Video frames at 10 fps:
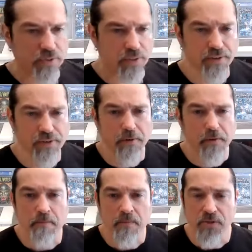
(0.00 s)
He's over there.
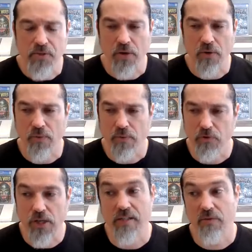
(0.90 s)

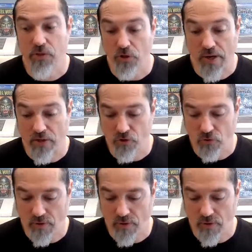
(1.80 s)
So Jason runs a